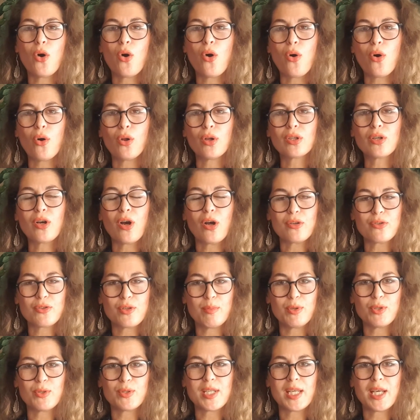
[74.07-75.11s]
all
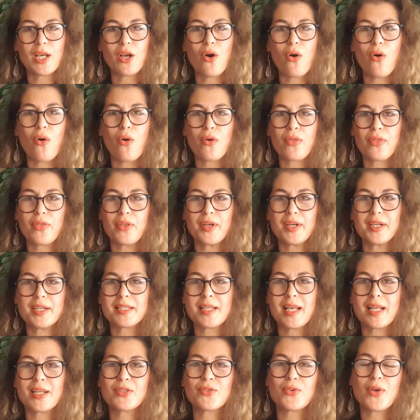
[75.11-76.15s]
contributing authors
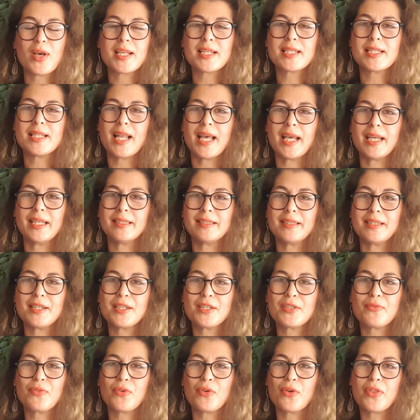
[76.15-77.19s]
and
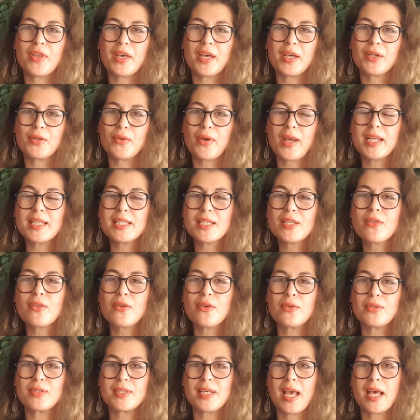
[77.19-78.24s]
translators for their great
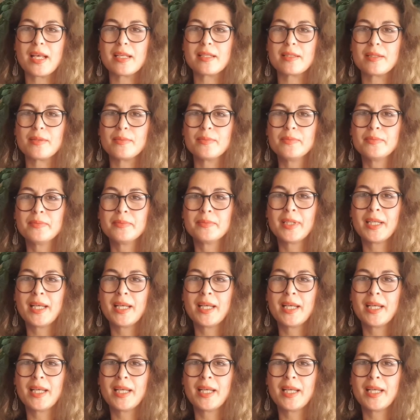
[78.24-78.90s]
enthusiasm